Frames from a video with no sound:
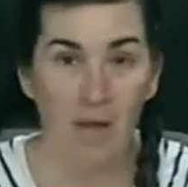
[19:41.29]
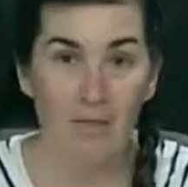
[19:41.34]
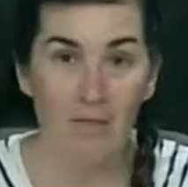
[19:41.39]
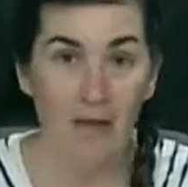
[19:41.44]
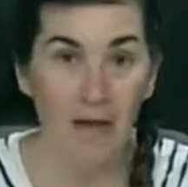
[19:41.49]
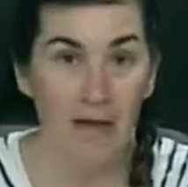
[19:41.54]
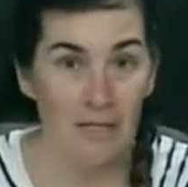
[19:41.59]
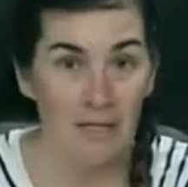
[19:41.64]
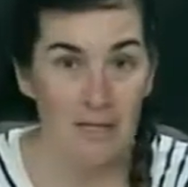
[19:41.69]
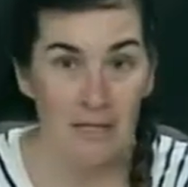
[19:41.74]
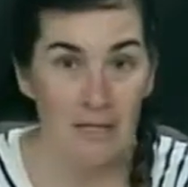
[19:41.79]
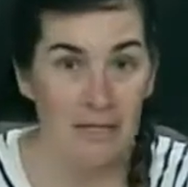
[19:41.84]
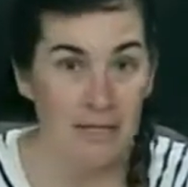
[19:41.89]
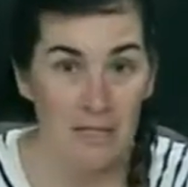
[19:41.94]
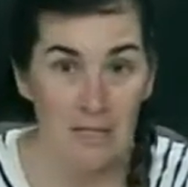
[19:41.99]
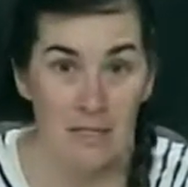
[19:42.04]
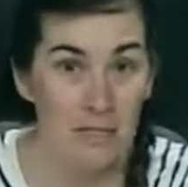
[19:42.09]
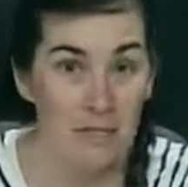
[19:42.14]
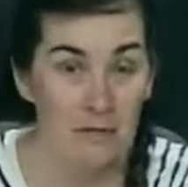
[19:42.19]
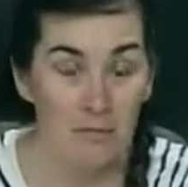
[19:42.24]
That
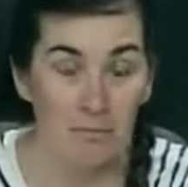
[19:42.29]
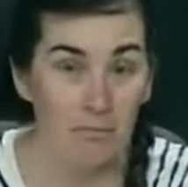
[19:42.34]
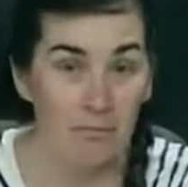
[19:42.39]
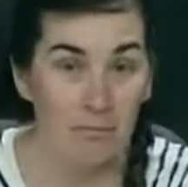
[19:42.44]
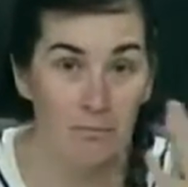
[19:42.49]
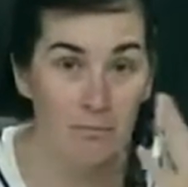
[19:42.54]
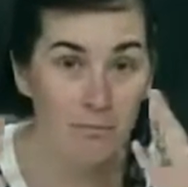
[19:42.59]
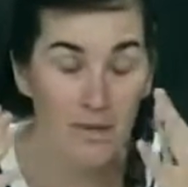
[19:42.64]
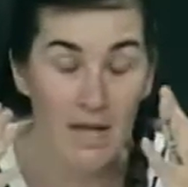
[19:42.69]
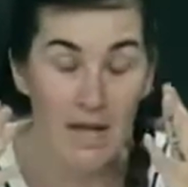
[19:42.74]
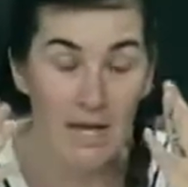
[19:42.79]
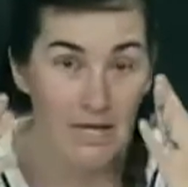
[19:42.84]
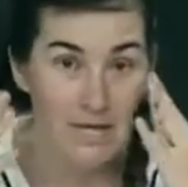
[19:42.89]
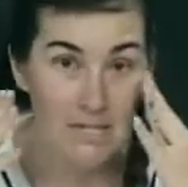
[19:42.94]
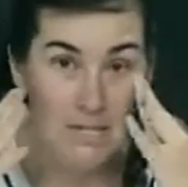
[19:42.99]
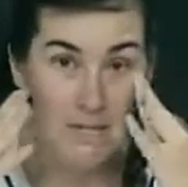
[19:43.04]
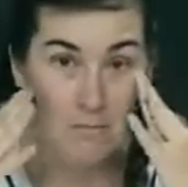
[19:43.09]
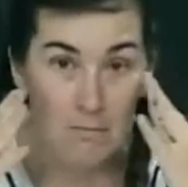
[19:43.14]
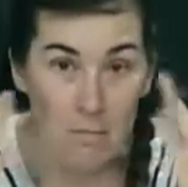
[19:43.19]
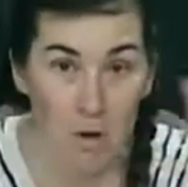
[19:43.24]

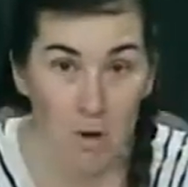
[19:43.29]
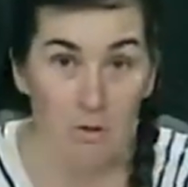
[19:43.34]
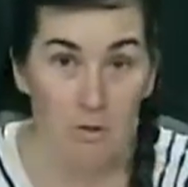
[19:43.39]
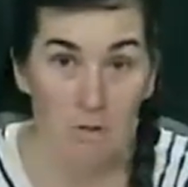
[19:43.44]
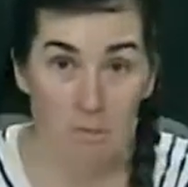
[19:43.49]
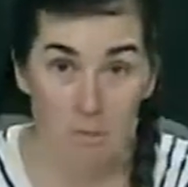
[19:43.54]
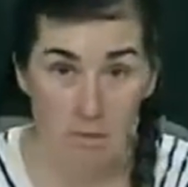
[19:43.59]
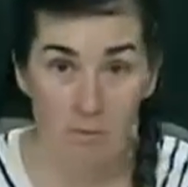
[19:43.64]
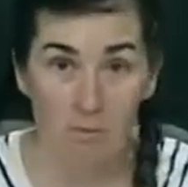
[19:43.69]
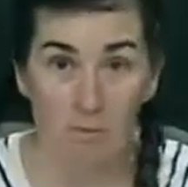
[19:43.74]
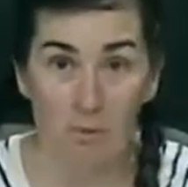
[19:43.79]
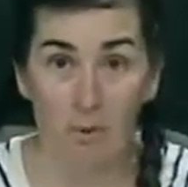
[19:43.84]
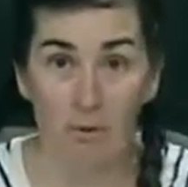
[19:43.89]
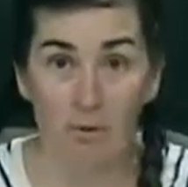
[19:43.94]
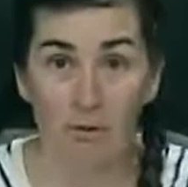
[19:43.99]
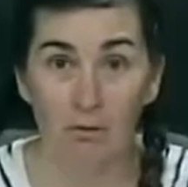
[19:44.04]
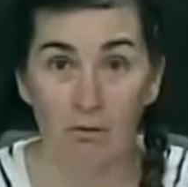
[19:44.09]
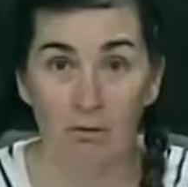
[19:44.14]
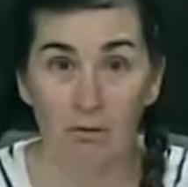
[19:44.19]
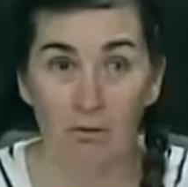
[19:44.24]
isn't most people,
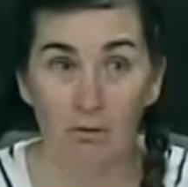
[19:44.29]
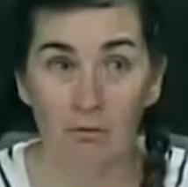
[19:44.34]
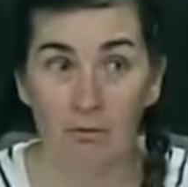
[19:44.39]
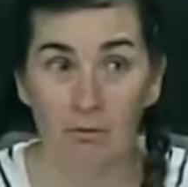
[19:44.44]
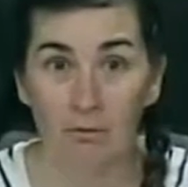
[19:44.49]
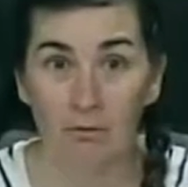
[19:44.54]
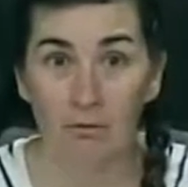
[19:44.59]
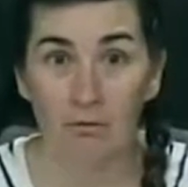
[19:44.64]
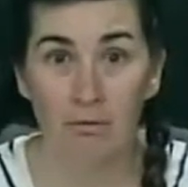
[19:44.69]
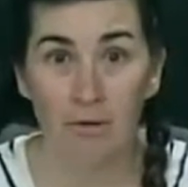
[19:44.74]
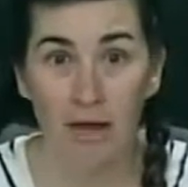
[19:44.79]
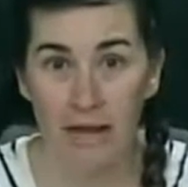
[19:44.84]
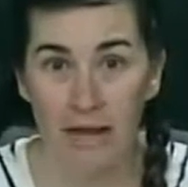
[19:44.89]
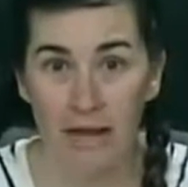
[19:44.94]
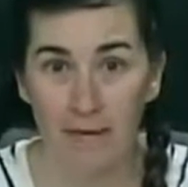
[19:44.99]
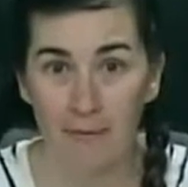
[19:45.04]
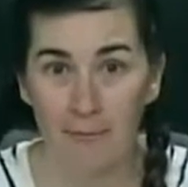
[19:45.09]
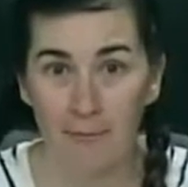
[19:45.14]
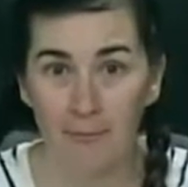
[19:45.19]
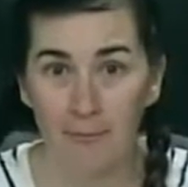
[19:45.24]

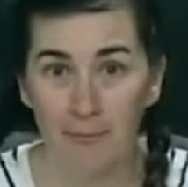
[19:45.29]
right?